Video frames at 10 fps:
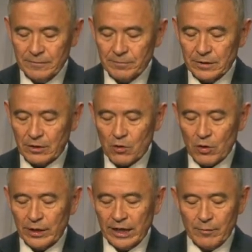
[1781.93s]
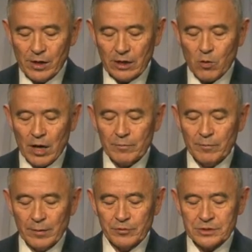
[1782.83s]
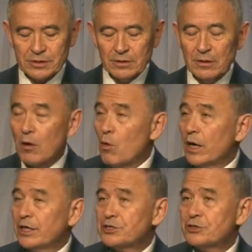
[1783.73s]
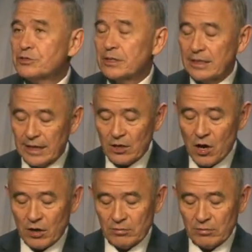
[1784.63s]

to coordinate among Quad members on what issues to take on